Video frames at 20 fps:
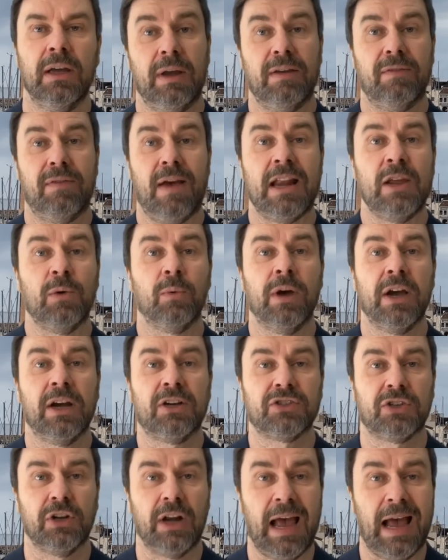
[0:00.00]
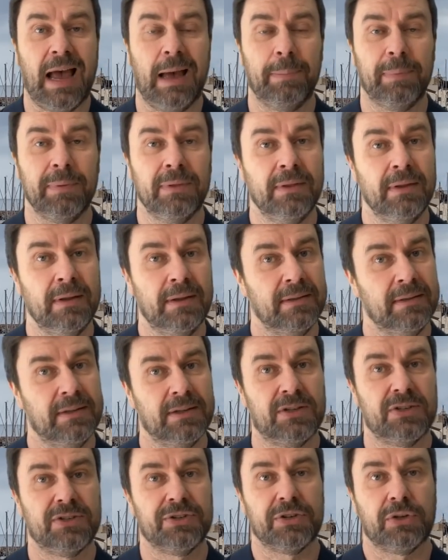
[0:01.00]
If any work's going to happen,
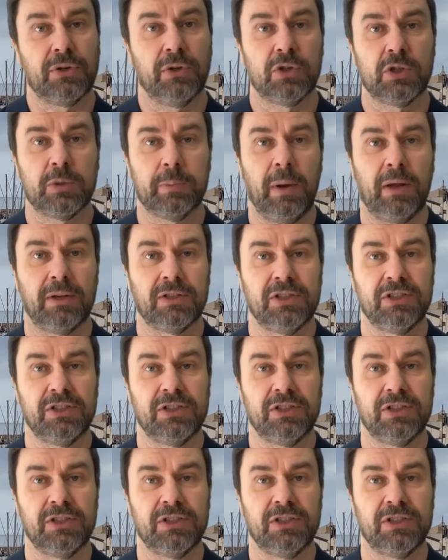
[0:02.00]
this is a good spot